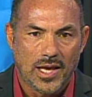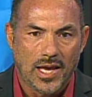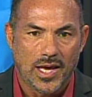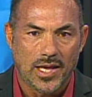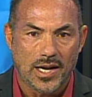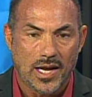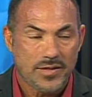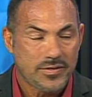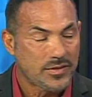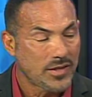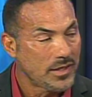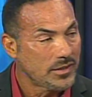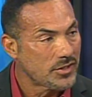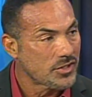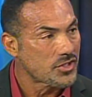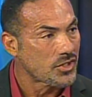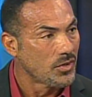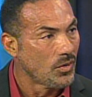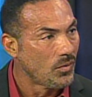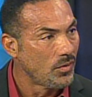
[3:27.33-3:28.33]
I think
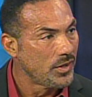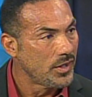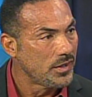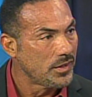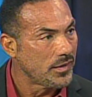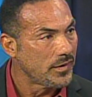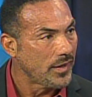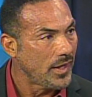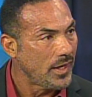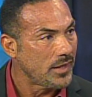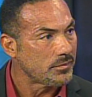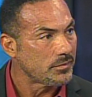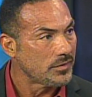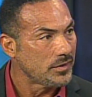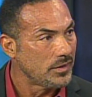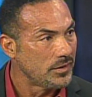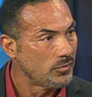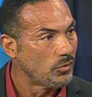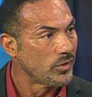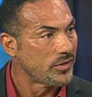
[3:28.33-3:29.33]
just going into that
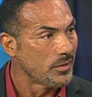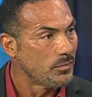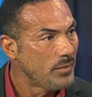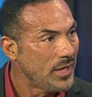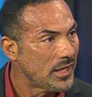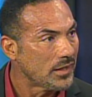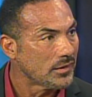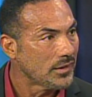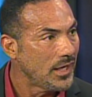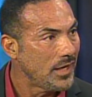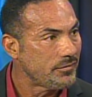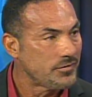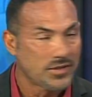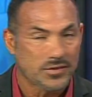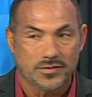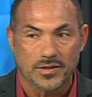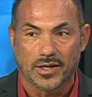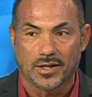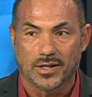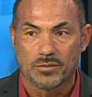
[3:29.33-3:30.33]
and with a minute left, you're
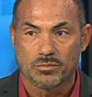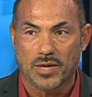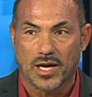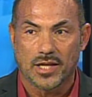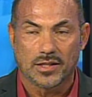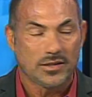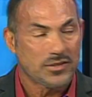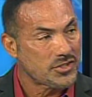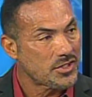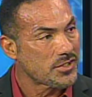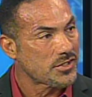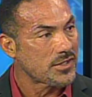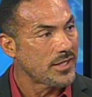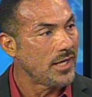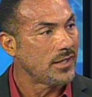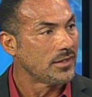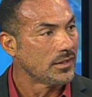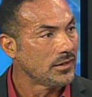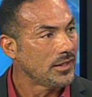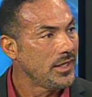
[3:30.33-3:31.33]
thinking about, let's just
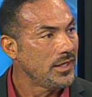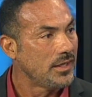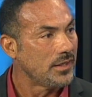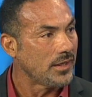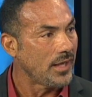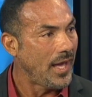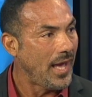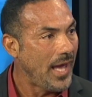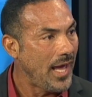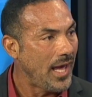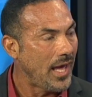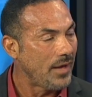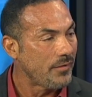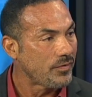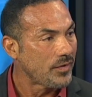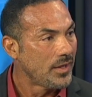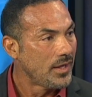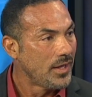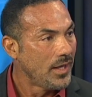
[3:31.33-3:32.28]
take the lead in the half